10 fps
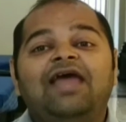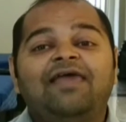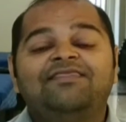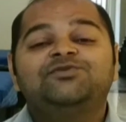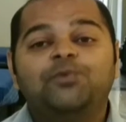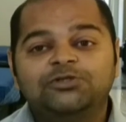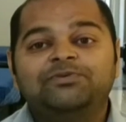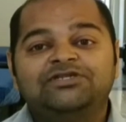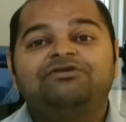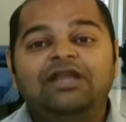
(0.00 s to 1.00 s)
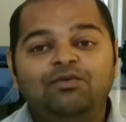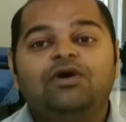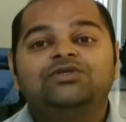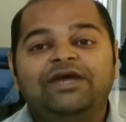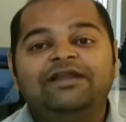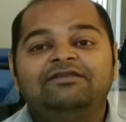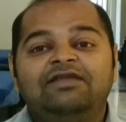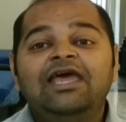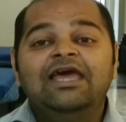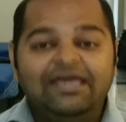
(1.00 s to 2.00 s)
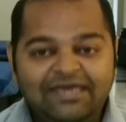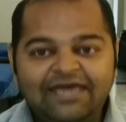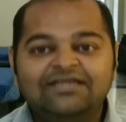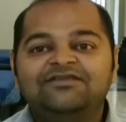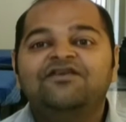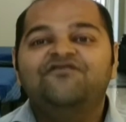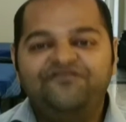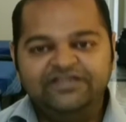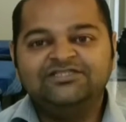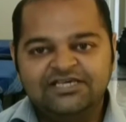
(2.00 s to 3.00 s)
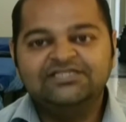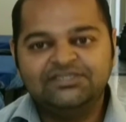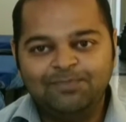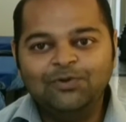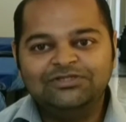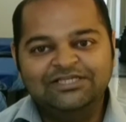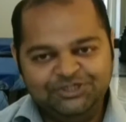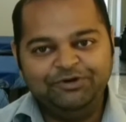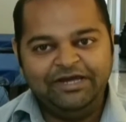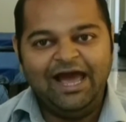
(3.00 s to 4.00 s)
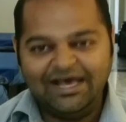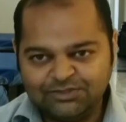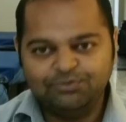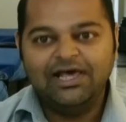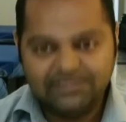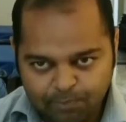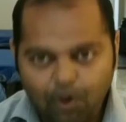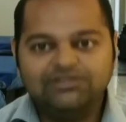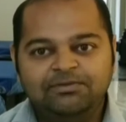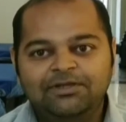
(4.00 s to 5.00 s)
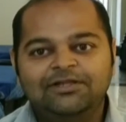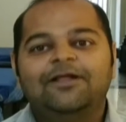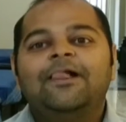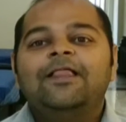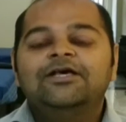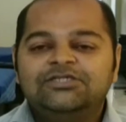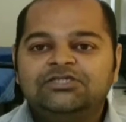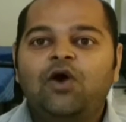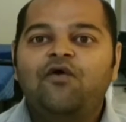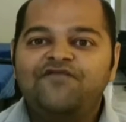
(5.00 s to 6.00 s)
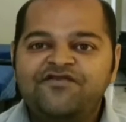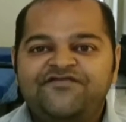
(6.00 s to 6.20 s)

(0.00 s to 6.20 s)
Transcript: And the sports person really wants to get fix his sports injury as soon as possible. So we